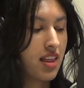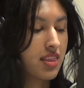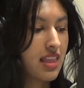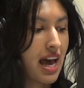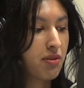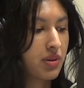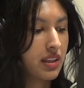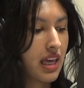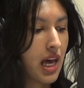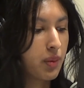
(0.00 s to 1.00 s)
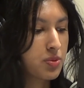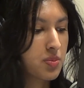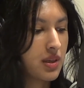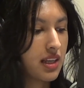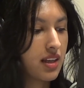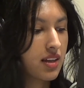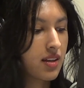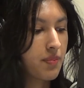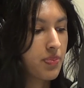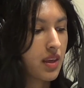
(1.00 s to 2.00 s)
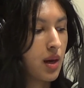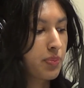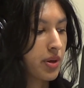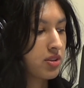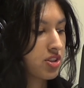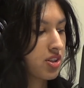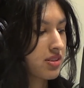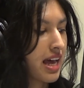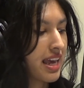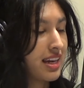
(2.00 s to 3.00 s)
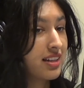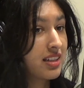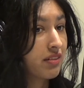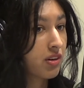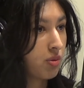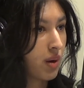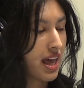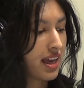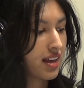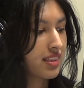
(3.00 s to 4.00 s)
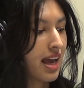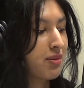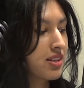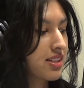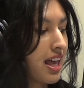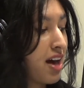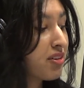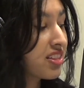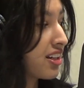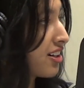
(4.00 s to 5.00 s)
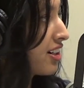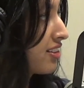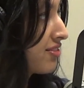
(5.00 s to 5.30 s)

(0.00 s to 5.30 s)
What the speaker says: that really helped me approach Josiah in a different way that was healthier,